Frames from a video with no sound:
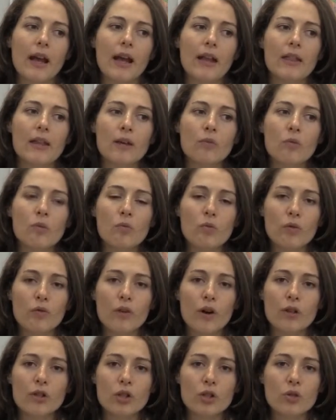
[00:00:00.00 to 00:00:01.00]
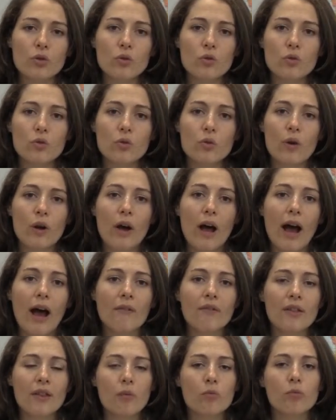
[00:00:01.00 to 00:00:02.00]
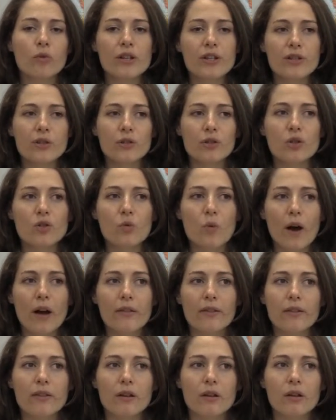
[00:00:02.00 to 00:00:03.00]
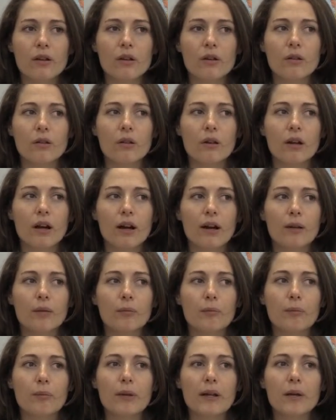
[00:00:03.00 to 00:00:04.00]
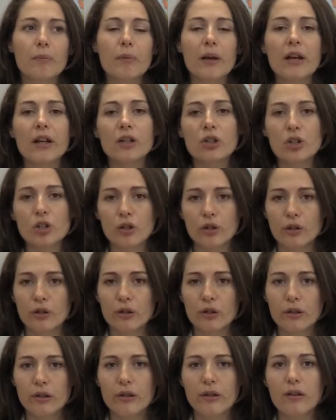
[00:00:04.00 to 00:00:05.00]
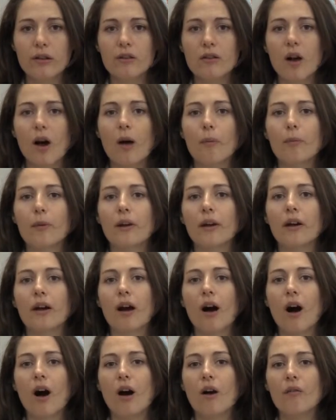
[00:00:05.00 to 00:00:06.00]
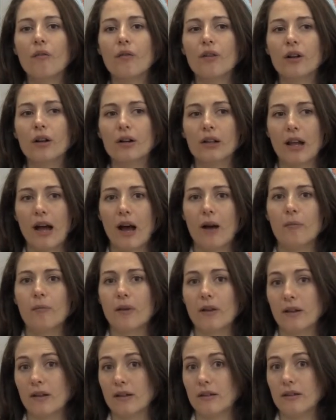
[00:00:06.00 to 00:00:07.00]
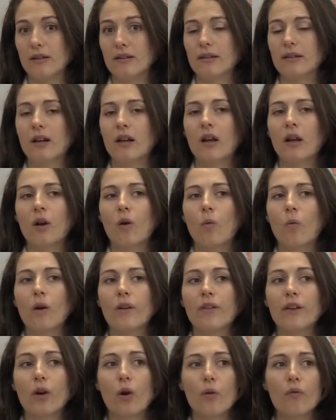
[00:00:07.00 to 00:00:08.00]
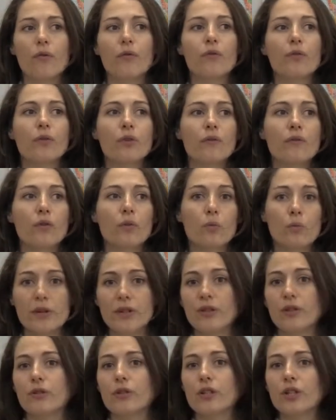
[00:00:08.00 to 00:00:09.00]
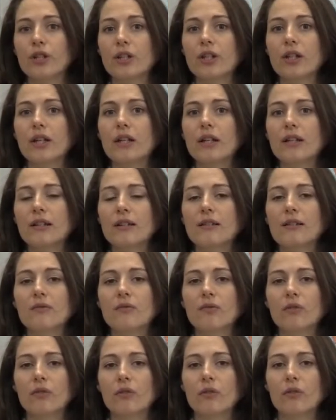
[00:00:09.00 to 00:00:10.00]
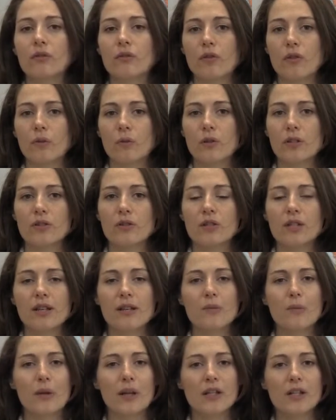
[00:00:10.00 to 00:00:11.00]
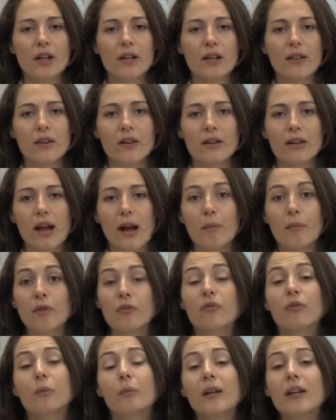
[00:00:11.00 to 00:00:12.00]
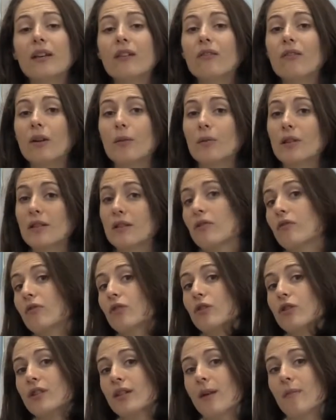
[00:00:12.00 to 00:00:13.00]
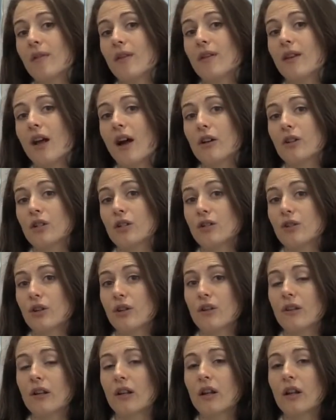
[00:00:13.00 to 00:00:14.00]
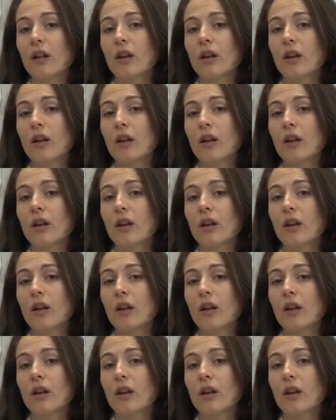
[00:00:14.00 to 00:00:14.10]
And then we move on to having them research what the big picture topic of their lab is, what the overview of the research is for the research that's being done in their lab. And for many of them, it's the first time that they actually start